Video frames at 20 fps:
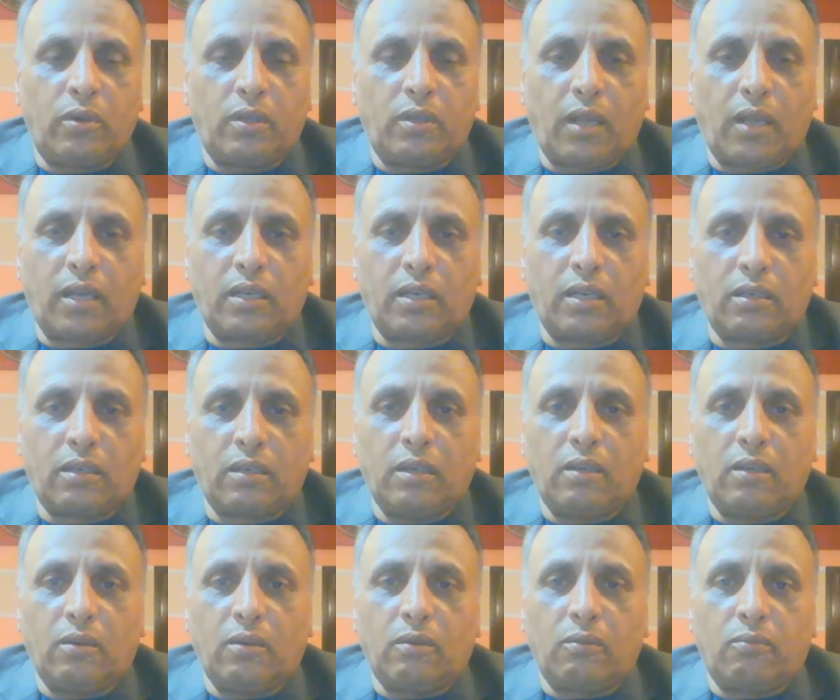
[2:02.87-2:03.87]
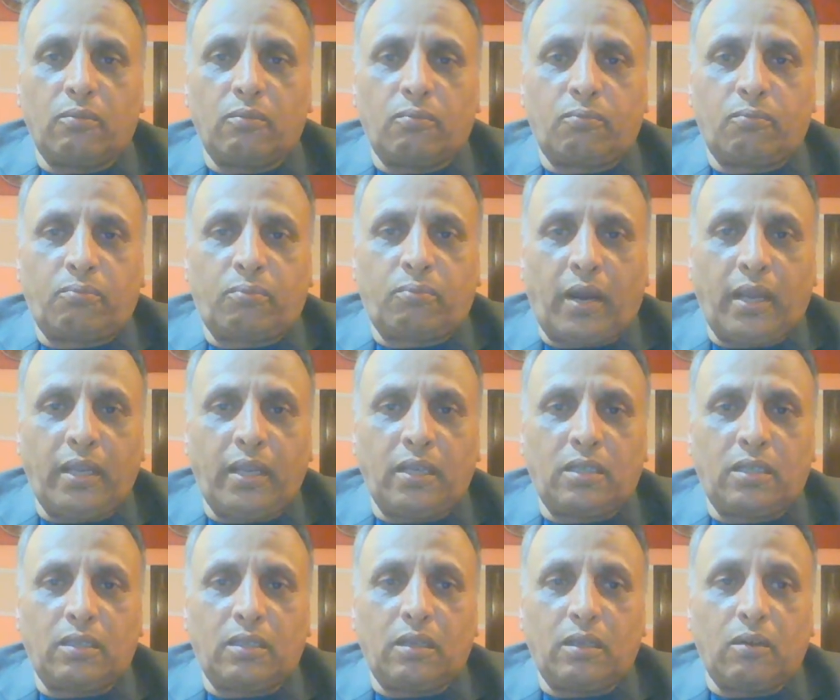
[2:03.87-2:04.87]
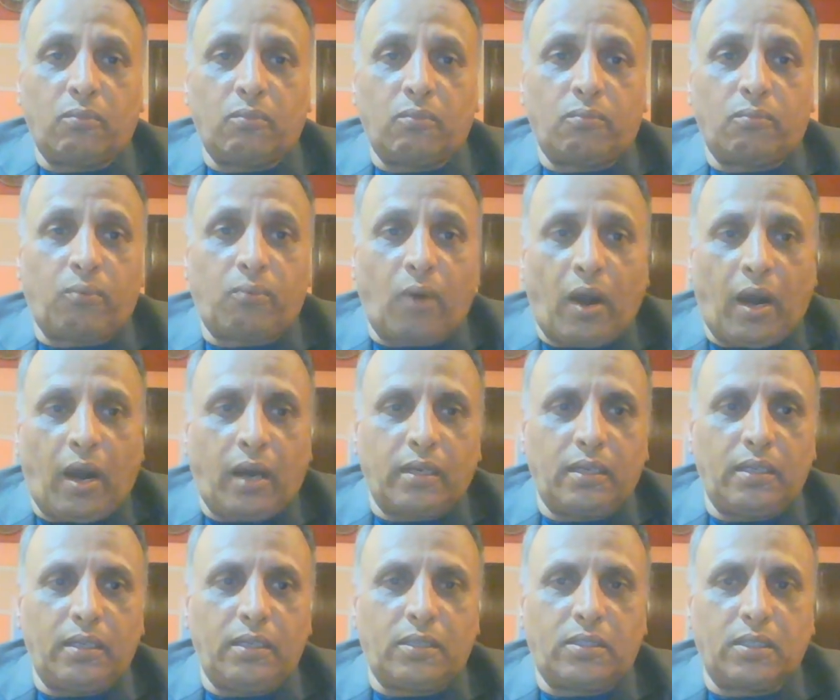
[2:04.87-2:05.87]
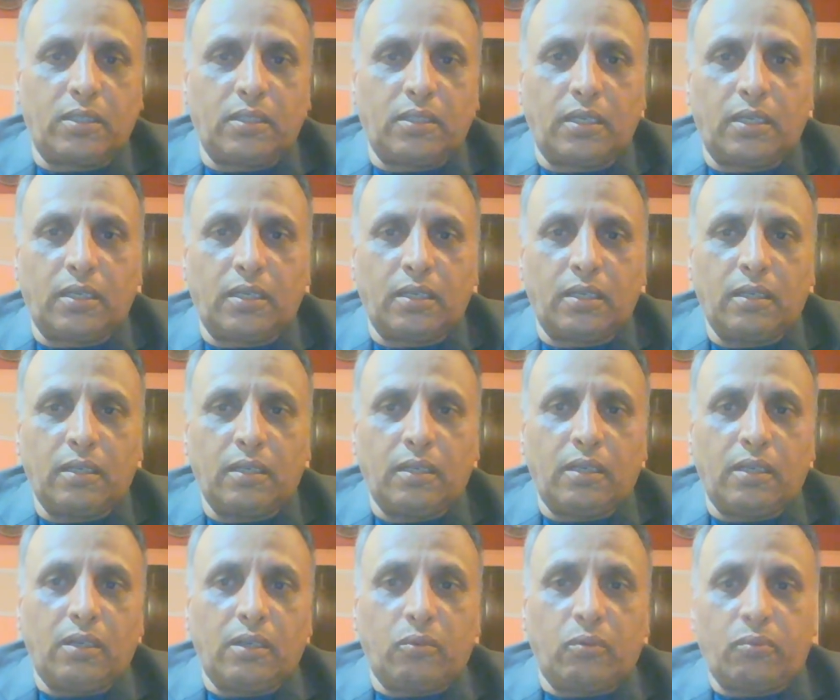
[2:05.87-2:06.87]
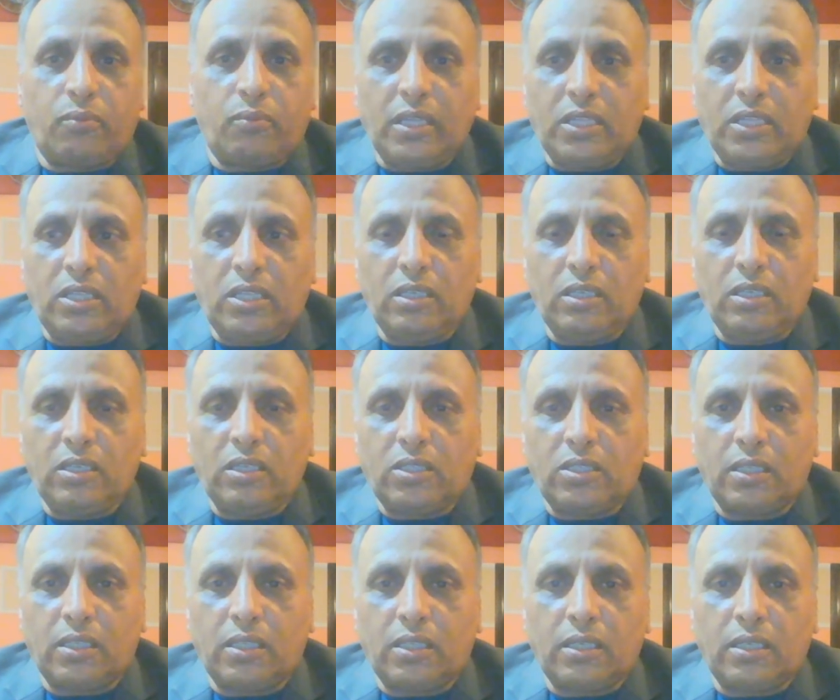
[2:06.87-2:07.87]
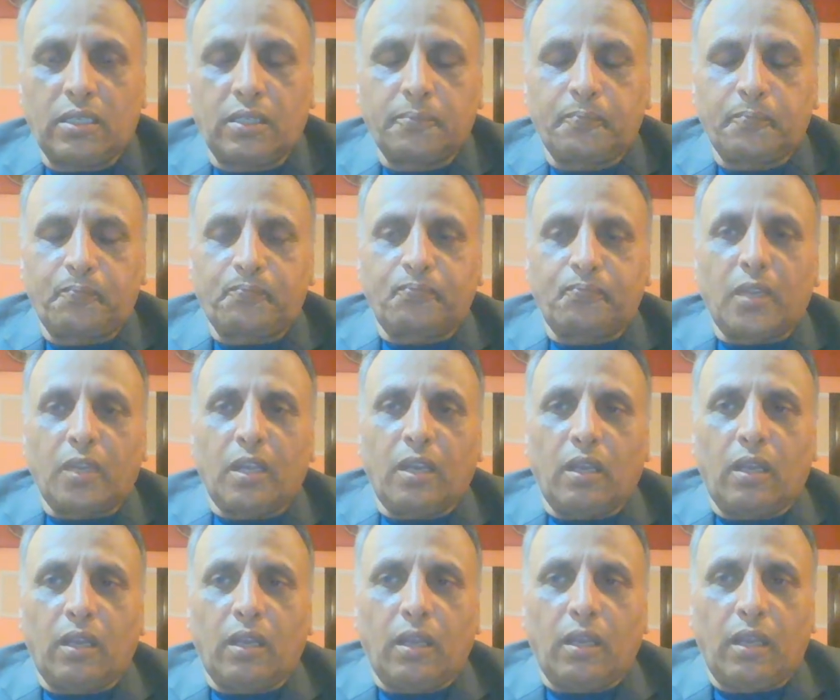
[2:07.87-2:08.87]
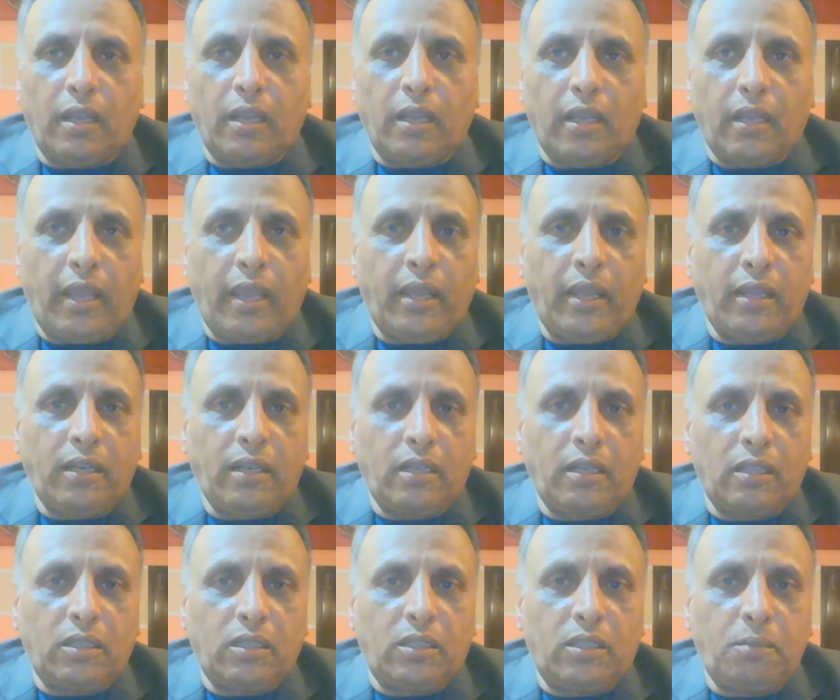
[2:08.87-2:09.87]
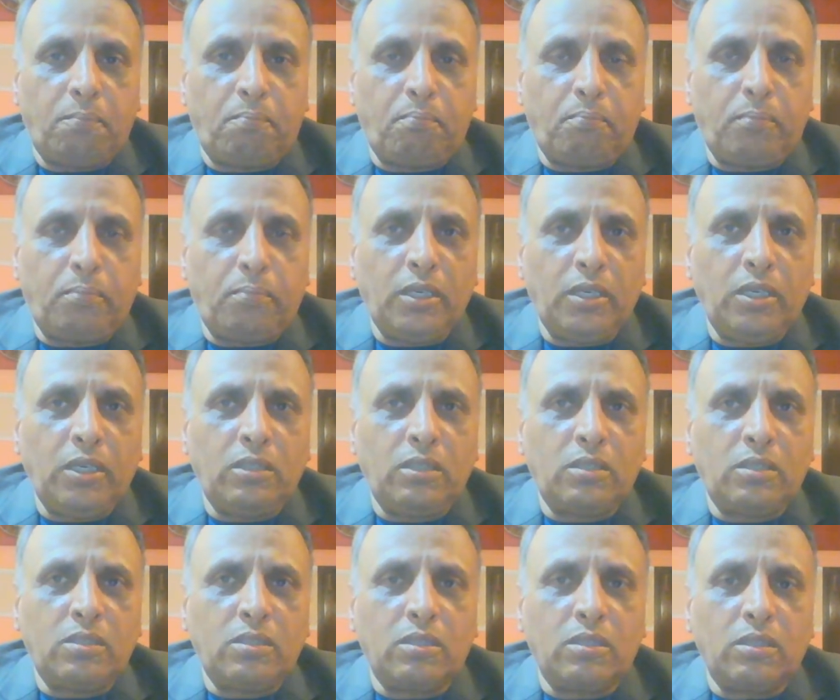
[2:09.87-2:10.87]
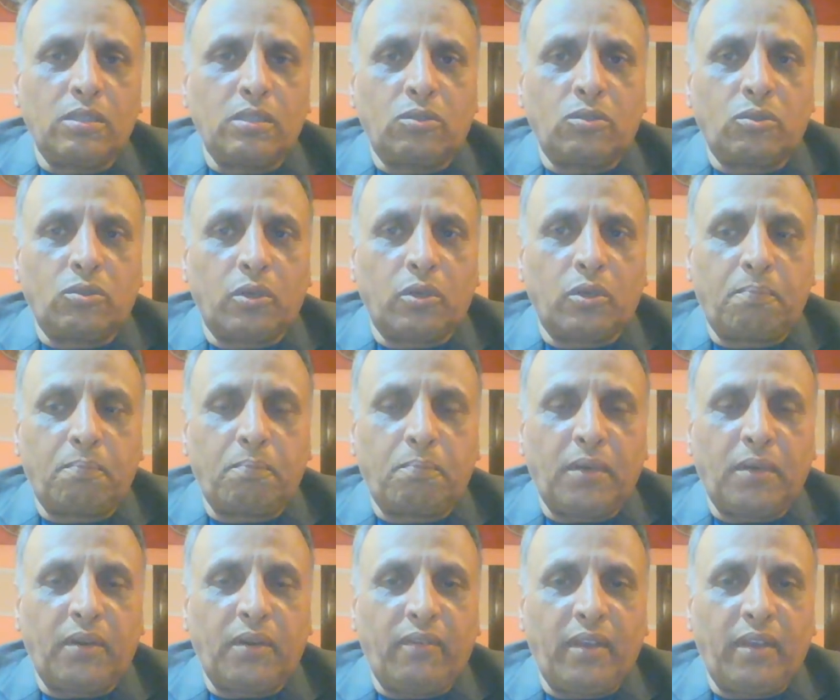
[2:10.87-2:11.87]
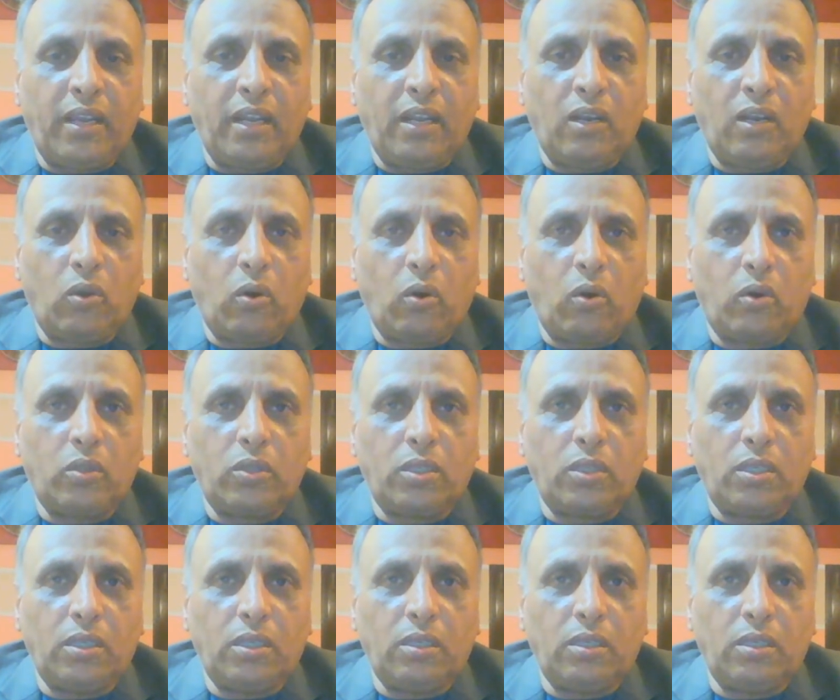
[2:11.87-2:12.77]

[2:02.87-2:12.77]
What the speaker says: not fight for each other, with each other, and the peace should prevail on